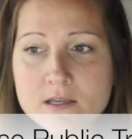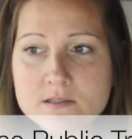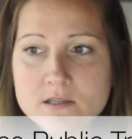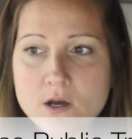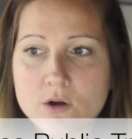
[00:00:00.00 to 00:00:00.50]

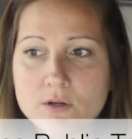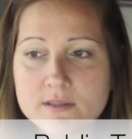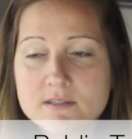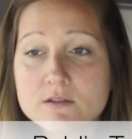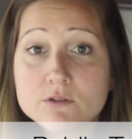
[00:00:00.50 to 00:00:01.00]
So
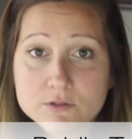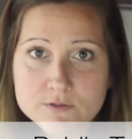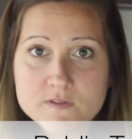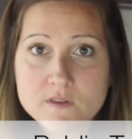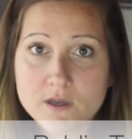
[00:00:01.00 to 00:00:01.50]
this
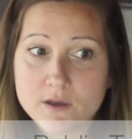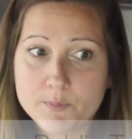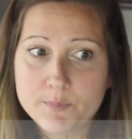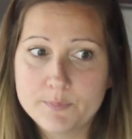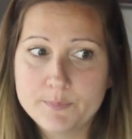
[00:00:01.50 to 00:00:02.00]
includes
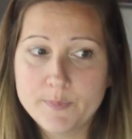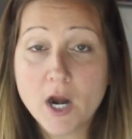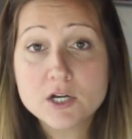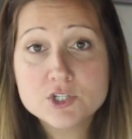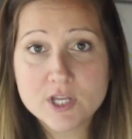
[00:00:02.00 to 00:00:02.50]
the
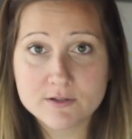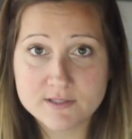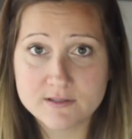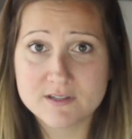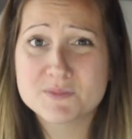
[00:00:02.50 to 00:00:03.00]
park shuttle
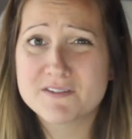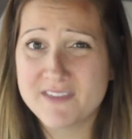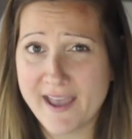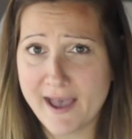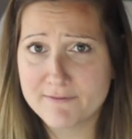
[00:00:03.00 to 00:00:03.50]
systems if
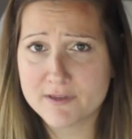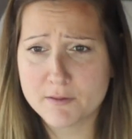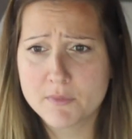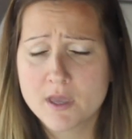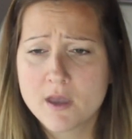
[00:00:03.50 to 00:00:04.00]
they have
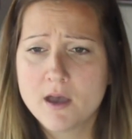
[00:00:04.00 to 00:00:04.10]
them,